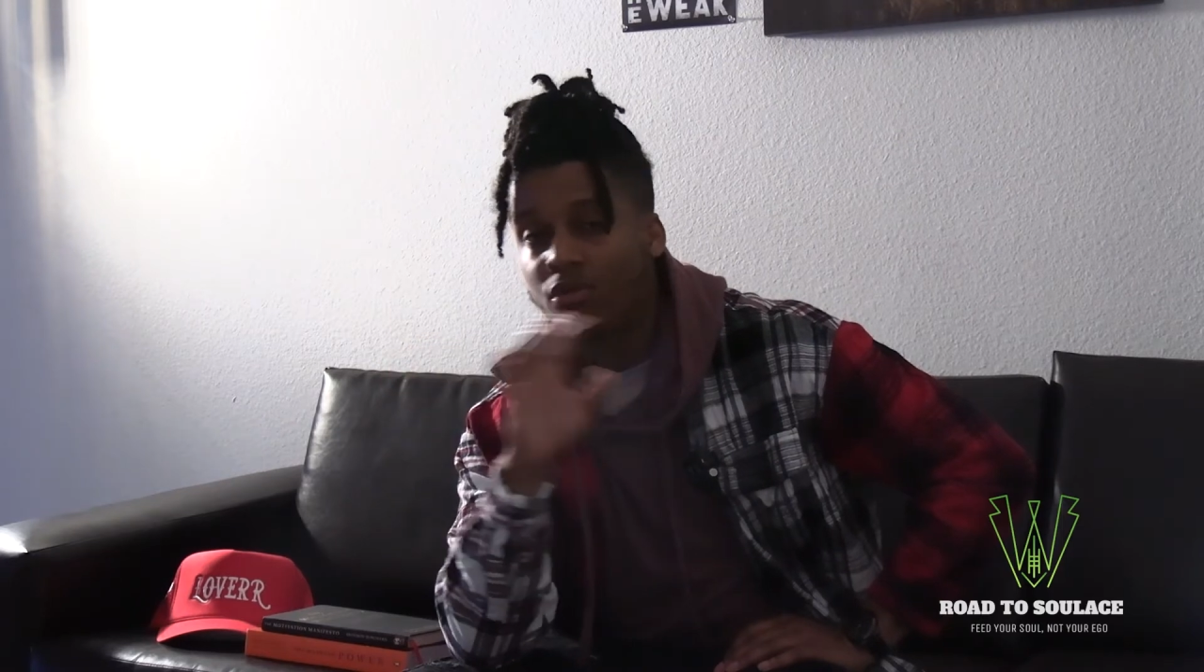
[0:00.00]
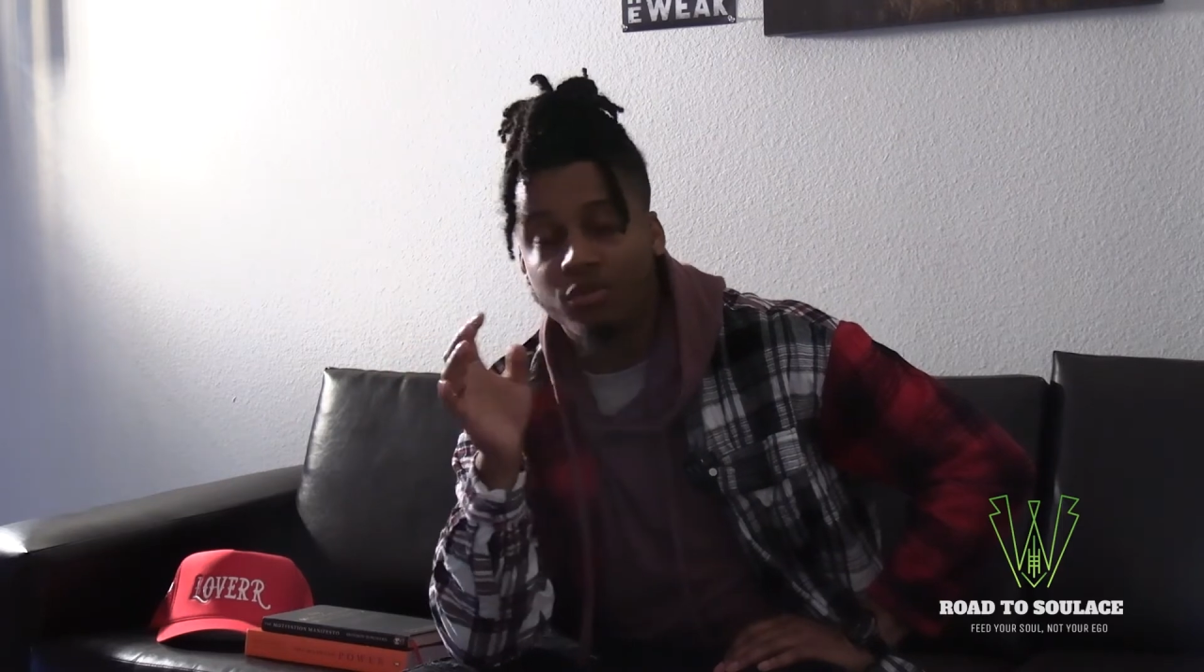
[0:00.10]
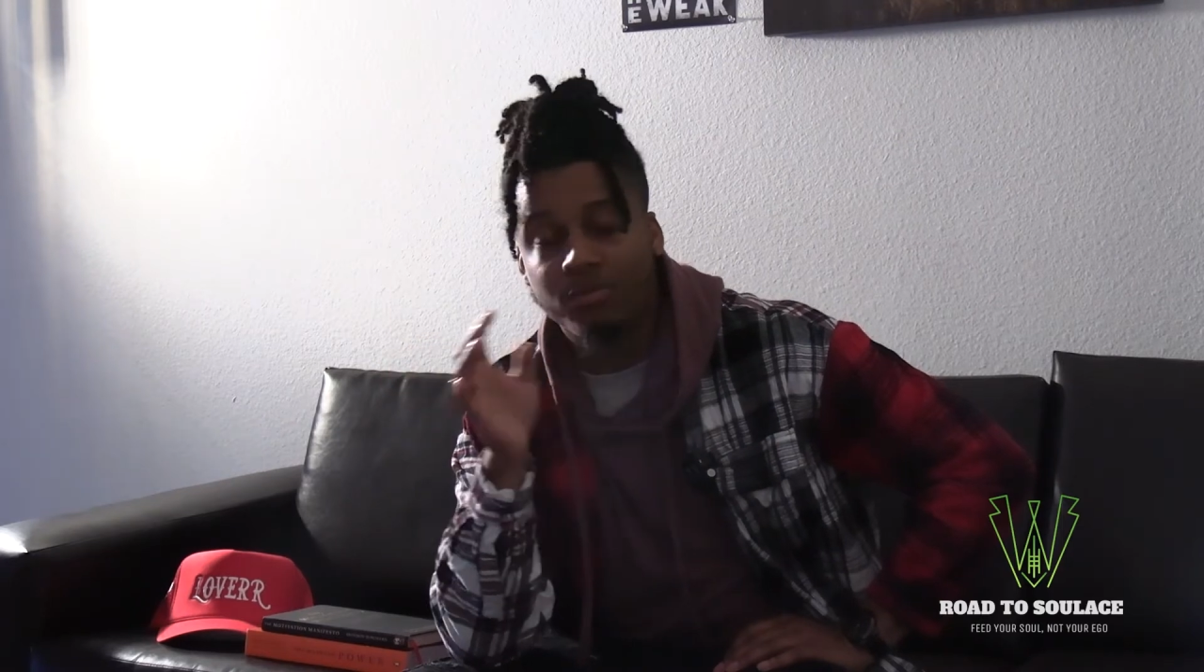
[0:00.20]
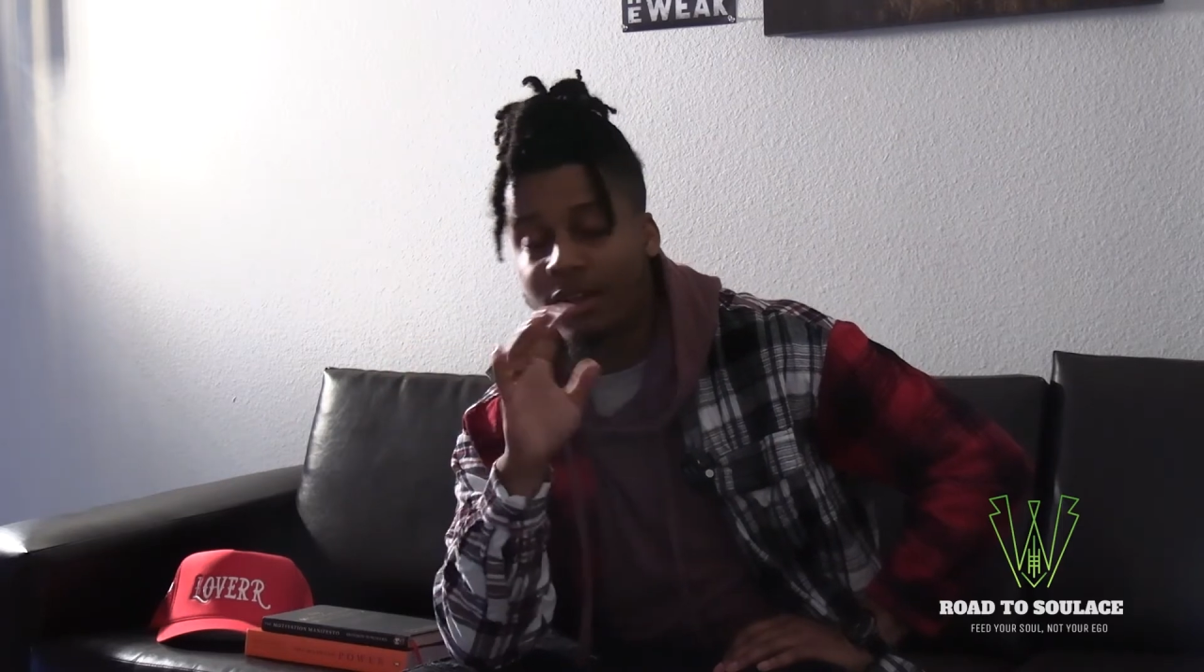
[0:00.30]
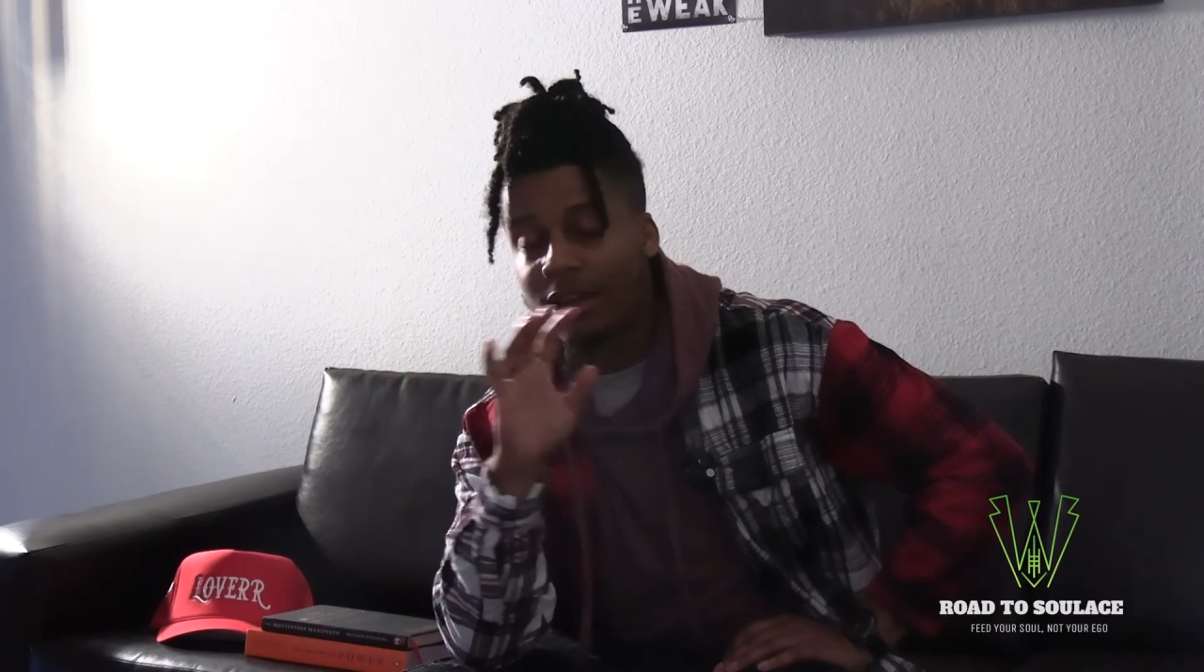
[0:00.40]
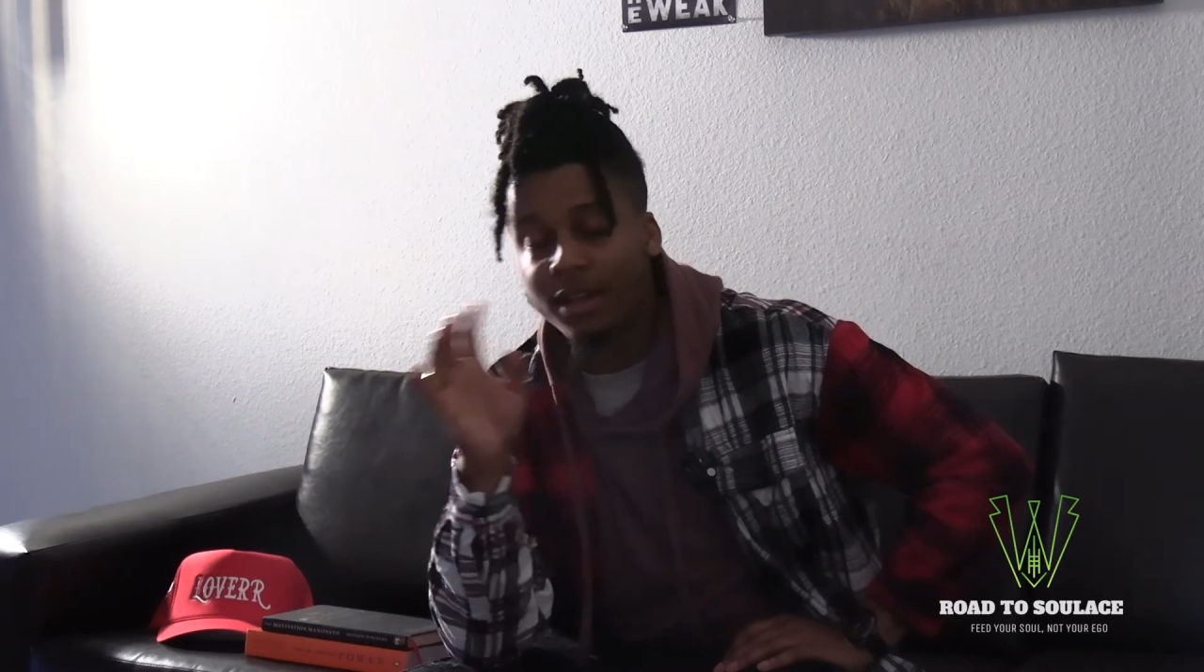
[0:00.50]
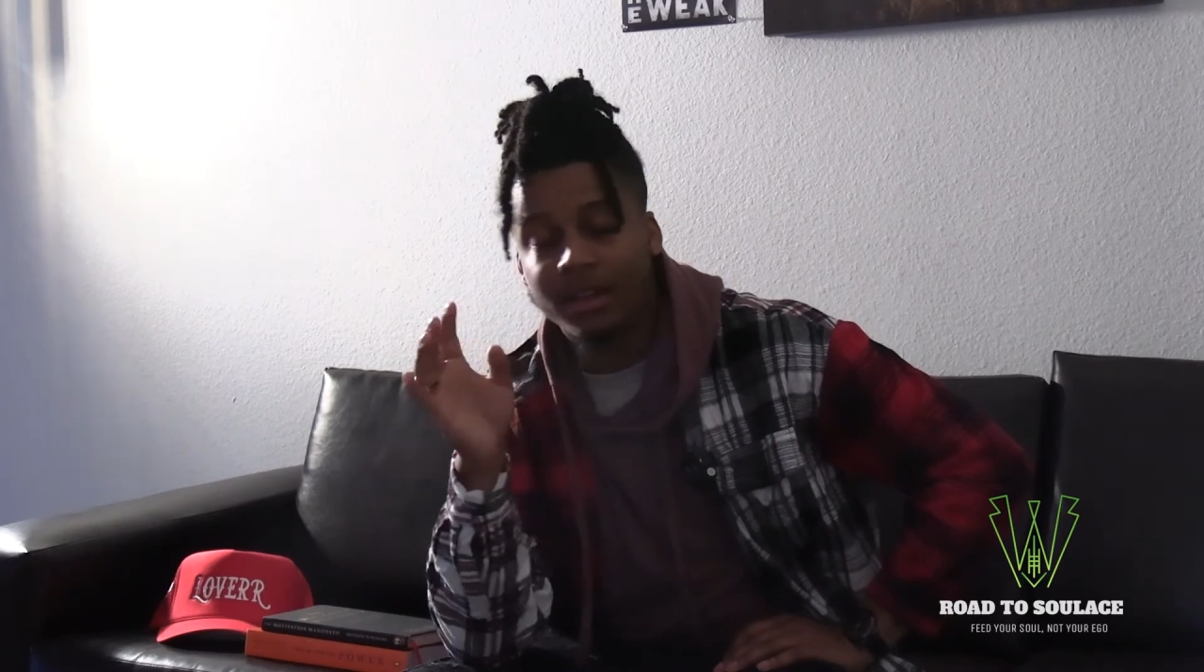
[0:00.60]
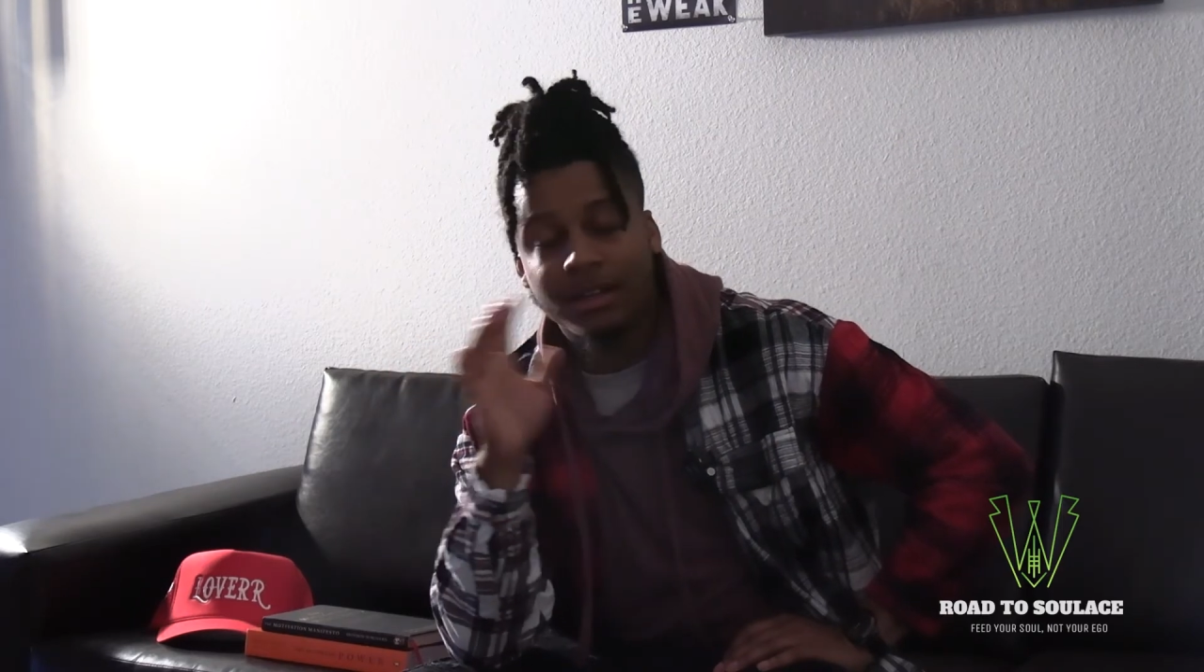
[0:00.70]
group thing.